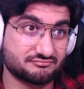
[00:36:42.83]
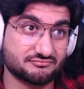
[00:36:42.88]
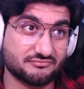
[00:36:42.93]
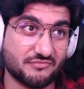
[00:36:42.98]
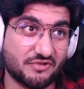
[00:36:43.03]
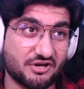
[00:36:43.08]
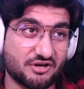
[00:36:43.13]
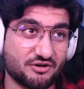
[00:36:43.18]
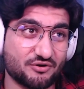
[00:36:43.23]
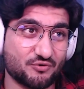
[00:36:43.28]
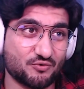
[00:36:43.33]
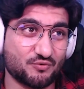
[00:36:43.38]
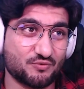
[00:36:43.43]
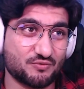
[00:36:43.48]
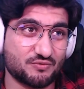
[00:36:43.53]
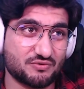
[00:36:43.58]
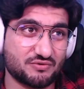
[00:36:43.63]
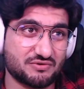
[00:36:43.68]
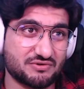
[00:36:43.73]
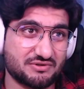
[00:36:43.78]
Uh-oh.
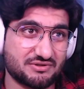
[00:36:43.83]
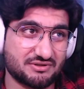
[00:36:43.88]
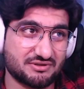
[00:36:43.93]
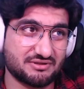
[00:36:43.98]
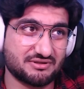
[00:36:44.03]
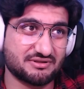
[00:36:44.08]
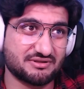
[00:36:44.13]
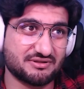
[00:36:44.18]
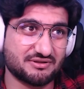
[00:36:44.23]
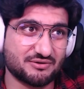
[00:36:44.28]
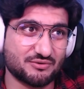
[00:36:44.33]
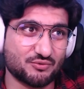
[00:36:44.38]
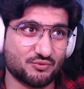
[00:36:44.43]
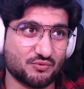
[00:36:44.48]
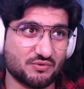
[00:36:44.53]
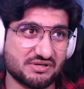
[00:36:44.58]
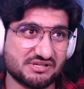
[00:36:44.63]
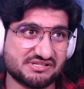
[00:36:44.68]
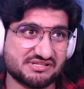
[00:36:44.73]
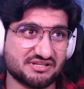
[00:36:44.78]

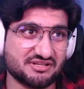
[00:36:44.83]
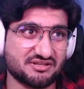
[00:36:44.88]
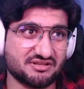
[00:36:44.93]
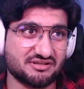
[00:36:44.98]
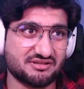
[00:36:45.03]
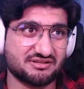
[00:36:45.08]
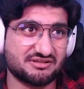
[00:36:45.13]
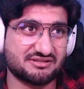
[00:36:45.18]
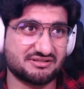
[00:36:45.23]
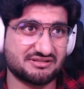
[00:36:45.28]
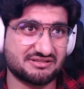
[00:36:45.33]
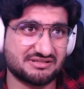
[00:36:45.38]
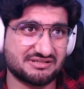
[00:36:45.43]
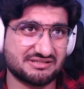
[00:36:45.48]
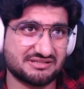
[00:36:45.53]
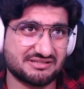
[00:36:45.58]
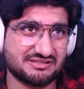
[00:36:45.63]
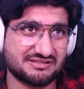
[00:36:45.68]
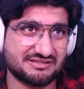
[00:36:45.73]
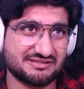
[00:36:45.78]
Whistle.
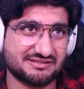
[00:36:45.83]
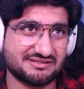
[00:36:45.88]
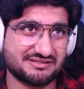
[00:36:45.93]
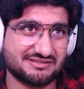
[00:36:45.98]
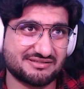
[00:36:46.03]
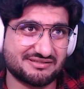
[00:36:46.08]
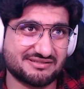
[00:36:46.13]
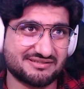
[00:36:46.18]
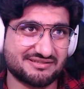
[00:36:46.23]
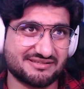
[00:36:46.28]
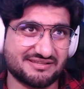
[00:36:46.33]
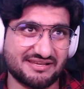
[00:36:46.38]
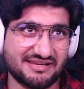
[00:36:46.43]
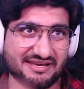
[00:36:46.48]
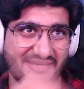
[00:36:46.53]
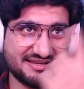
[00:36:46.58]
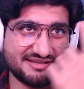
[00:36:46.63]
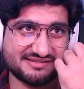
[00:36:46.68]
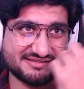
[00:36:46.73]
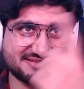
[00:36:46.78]

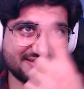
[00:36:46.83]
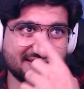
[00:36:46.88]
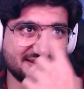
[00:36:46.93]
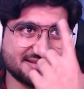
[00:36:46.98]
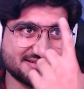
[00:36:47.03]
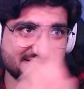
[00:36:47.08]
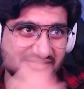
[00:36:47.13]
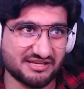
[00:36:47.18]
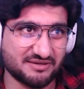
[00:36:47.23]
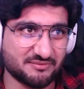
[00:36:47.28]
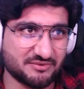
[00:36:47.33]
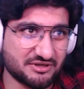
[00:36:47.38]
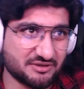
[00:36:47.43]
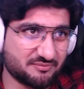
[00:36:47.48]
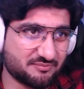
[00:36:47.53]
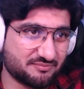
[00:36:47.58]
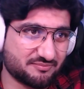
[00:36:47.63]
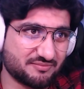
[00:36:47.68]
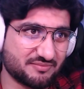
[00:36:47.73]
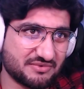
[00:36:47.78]
Yeah, his thing's coming up,
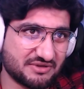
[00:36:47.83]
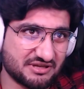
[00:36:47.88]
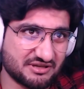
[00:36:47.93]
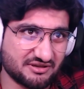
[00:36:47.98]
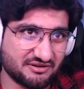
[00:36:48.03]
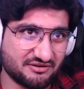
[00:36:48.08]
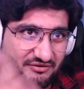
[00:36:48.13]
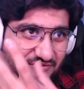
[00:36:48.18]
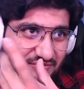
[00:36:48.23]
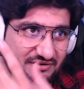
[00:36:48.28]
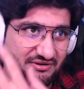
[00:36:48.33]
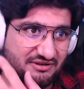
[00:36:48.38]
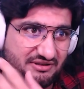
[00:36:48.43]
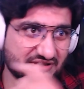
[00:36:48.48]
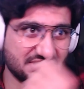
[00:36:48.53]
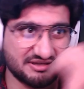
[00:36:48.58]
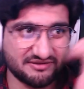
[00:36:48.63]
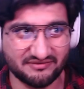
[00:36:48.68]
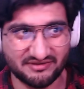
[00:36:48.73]
going live